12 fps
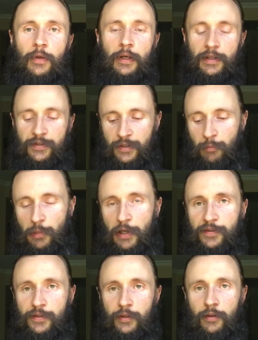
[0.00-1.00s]
it's the
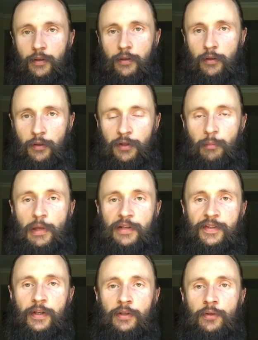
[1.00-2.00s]

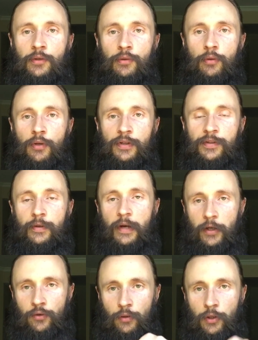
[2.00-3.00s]
best thing to do is to
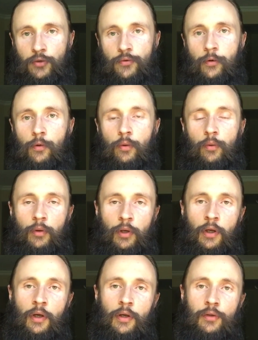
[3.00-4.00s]
actually draw
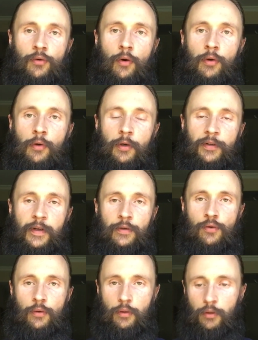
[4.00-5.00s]
your
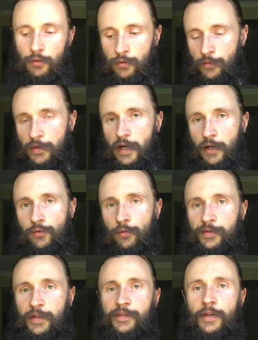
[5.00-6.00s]
attention to the actual
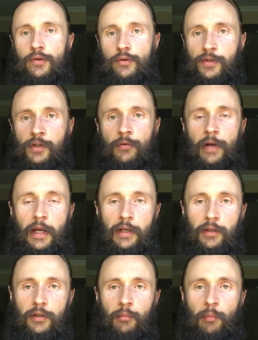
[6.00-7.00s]
sensations
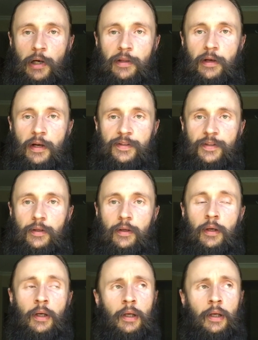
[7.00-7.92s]
created by the asana.